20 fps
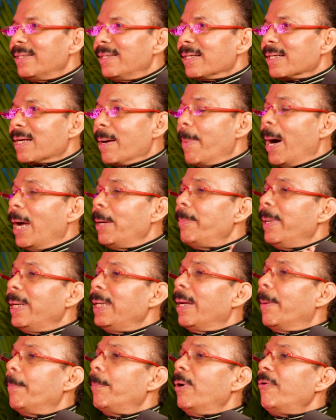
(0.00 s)
Commandment
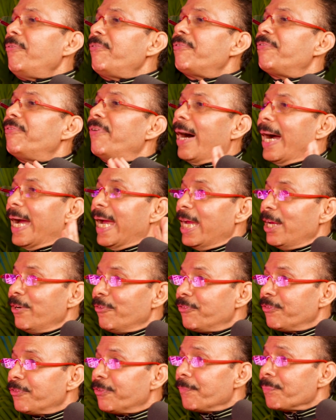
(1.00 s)
number
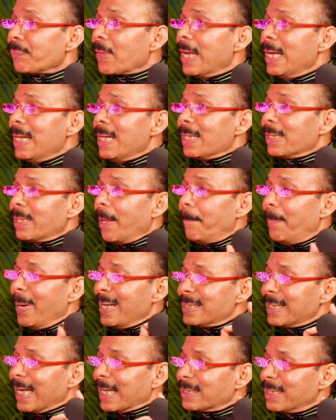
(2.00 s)
5, the best
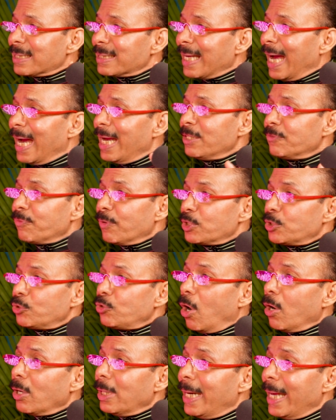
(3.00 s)
exercise for strong
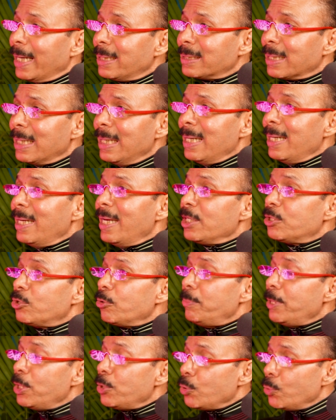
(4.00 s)
legs is to be
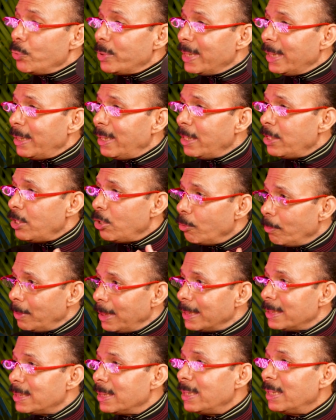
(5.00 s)
rooted in
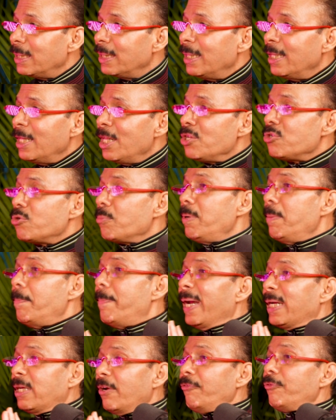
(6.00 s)
humility, to be
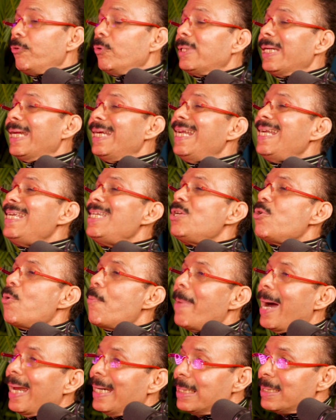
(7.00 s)
better fruited in
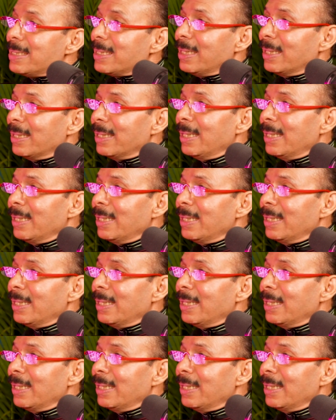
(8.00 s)
humanity.